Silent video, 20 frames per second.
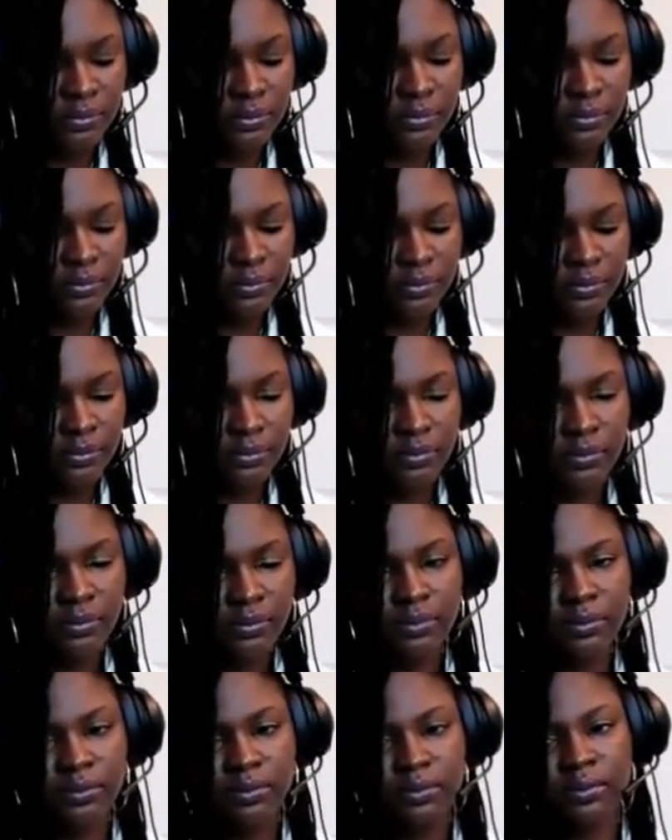
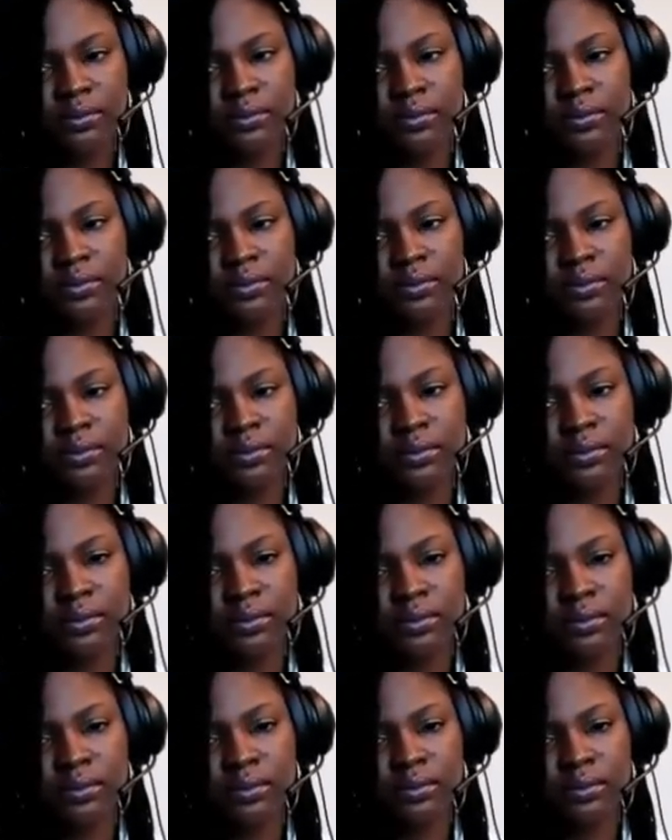Nobody speaks.